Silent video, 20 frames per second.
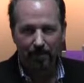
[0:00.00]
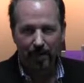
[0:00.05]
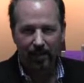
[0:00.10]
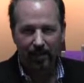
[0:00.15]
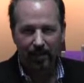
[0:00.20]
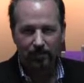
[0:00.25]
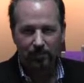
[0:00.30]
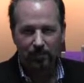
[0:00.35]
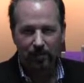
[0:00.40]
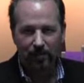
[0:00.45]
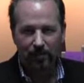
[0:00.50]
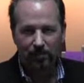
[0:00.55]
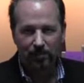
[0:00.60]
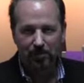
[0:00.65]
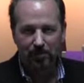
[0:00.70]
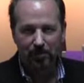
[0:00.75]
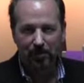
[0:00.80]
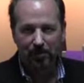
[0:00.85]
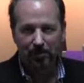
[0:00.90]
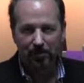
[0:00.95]
Now, each one of those
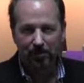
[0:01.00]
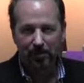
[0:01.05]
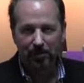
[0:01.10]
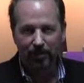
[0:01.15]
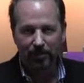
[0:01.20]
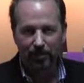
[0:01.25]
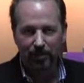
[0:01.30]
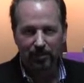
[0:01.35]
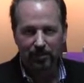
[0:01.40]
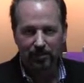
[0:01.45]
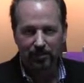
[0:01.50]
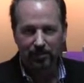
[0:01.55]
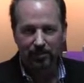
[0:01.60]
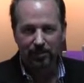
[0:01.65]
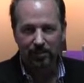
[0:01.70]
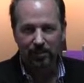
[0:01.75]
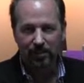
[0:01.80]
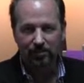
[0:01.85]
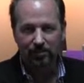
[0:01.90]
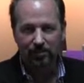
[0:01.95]
people have different regions of
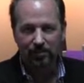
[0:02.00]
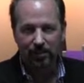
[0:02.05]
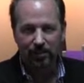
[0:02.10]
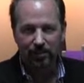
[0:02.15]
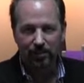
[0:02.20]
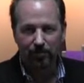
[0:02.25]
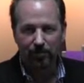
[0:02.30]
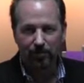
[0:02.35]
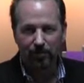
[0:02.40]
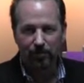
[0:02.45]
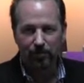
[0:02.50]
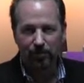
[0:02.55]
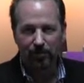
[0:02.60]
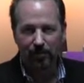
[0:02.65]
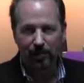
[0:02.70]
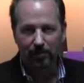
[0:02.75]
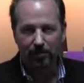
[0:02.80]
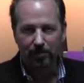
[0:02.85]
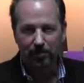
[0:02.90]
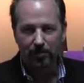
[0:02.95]
the country and different foods
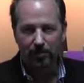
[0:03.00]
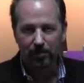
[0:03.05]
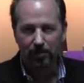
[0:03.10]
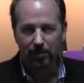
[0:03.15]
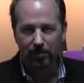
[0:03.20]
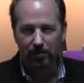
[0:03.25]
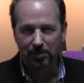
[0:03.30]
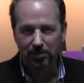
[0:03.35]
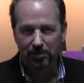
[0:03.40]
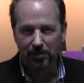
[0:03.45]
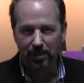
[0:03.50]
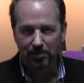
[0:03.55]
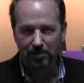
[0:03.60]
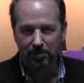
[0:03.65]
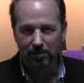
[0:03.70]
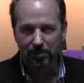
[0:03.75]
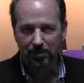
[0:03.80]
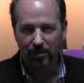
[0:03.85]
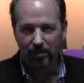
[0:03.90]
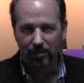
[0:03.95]
available to them,
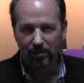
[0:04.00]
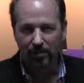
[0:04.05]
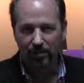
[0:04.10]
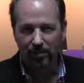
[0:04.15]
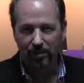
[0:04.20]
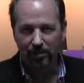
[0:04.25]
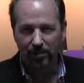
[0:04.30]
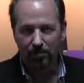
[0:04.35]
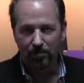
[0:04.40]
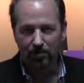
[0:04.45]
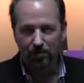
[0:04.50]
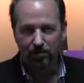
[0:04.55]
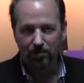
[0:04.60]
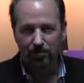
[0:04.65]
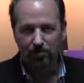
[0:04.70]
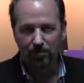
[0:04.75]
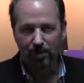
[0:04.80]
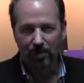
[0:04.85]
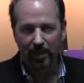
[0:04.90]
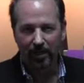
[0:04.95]
etc., which
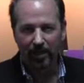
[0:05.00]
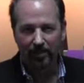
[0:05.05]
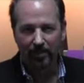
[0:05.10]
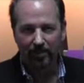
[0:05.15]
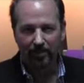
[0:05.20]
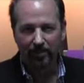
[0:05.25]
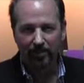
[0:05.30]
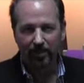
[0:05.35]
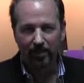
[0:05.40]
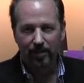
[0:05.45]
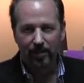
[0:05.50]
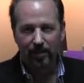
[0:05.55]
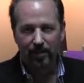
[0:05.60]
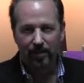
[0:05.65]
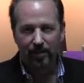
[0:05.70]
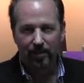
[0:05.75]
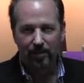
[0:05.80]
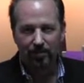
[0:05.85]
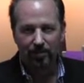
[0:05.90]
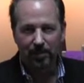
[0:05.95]
is why
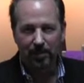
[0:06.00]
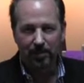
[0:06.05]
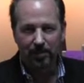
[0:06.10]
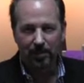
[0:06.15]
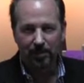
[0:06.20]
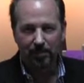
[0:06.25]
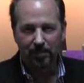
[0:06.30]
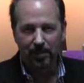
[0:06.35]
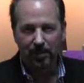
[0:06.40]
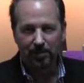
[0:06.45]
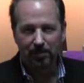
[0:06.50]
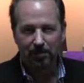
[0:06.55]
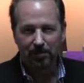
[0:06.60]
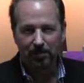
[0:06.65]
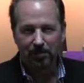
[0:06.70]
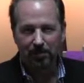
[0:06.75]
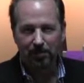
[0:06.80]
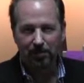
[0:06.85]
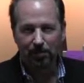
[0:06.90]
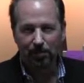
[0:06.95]
the blood type B
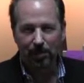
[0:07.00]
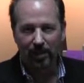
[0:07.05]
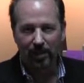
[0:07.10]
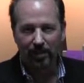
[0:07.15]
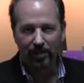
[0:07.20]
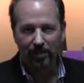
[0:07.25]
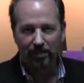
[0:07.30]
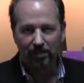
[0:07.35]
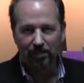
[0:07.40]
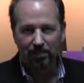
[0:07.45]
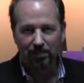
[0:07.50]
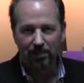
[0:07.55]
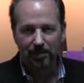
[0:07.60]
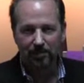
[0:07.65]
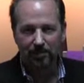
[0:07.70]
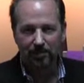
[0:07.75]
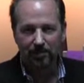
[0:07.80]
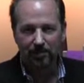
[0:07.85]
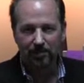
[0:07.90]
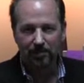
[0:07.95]
people are more likely
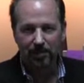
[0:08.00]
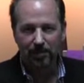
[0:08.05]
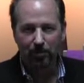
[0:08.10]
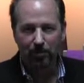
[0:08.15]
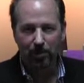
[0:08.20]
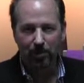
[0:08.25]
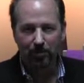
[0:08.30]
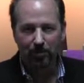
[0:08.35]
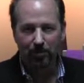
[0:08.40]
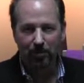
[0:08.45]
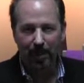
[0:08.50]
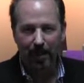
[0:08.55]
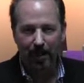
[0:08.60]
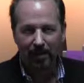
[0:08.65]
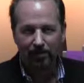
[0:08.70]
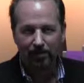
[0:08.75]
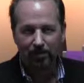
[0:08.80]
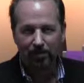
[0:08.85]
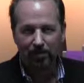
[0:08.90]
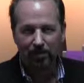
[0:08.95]
to be more
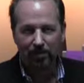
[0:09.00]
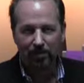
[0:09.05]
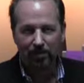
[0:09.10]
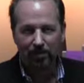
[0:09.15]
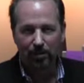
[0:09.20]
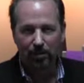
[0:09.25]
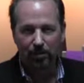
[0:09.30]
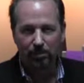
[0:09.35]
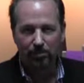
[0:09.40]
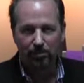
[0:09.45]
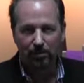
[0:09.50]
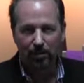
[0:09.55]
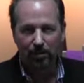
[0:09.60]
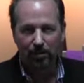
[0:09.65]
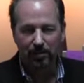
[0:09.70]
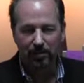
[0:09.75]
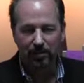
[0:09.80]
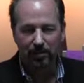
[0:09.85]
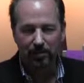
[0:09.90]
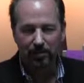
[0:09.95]
compatible with goat's
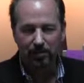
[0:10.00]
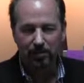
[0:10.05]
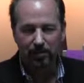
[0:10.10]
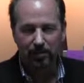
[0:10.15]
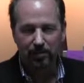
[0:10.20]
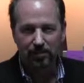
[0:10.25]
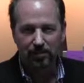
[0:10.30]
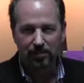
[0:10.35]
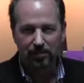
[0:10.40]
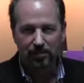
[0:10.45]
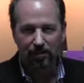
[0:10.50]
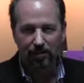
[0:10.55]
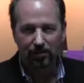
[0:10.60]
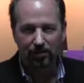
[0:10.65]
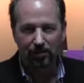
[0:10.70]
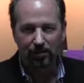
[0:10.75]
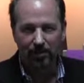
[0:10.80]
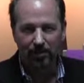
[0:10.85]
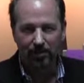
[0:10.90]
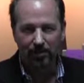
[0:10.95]
milk and goat cheese than they are
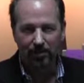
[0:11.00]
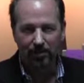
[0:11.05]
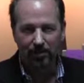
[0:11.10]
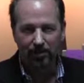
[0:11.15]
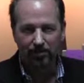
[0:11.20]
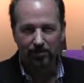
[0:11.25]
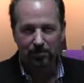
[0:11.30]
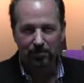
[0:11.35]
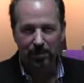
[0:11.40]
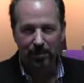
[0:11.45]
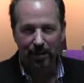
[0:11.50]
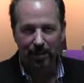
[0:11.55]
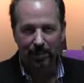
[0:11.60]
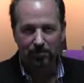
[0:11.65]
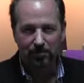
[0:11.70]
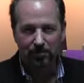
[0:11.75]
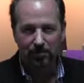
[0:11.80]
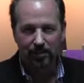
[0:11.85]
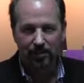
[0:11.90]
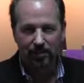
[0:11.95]
regular cheese from
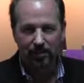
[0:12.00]
cows.